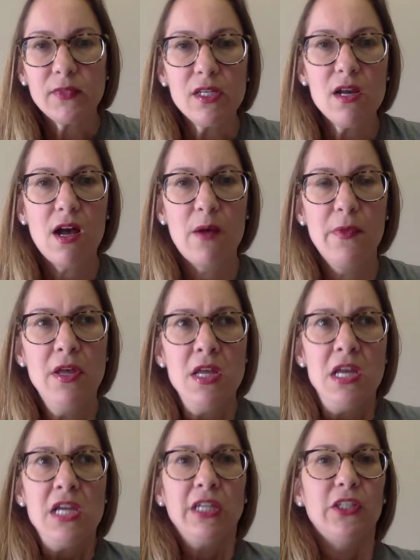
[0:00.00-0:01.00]
Um,
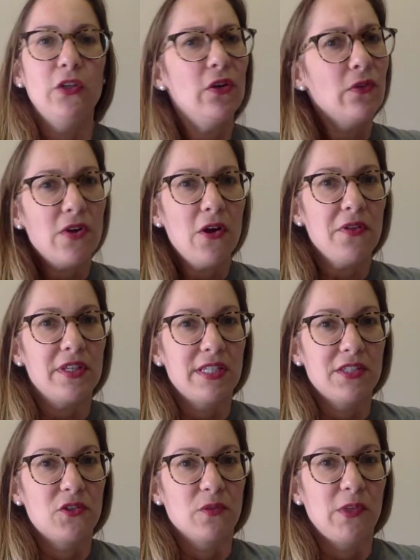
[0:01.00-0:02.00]
you don't know the
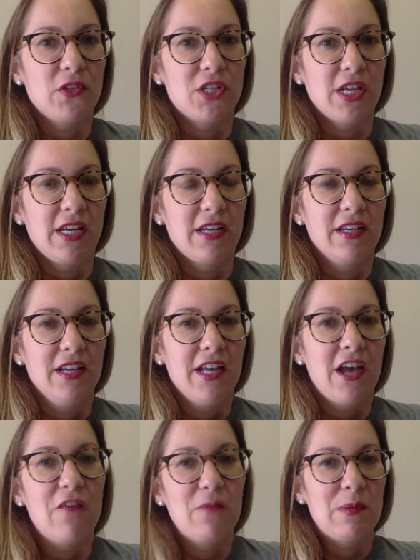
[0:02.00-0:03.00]
distribution
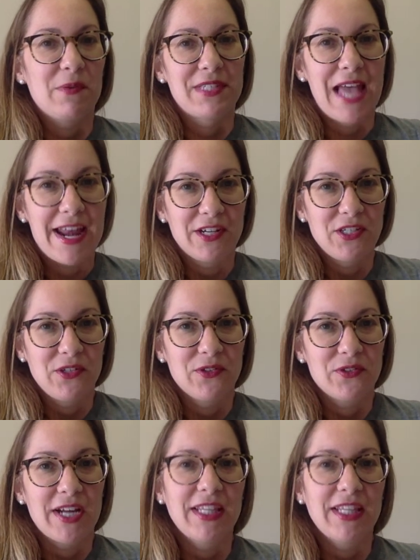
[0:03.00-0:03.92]
of people's attitudes, right?